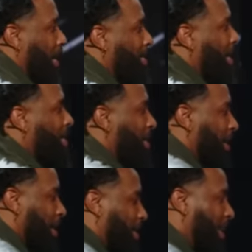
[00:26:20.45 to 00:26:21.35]
D's a,
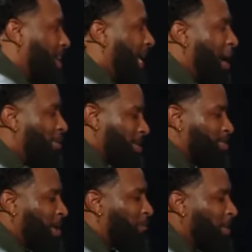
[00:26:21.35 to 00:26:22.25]
D carries
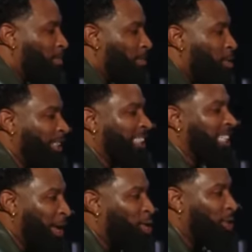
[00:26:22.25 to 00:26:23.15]
himself a little bit more
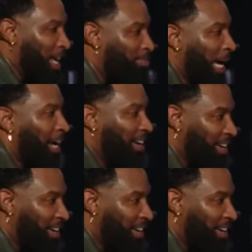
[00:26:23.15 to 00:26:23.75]
settled than me.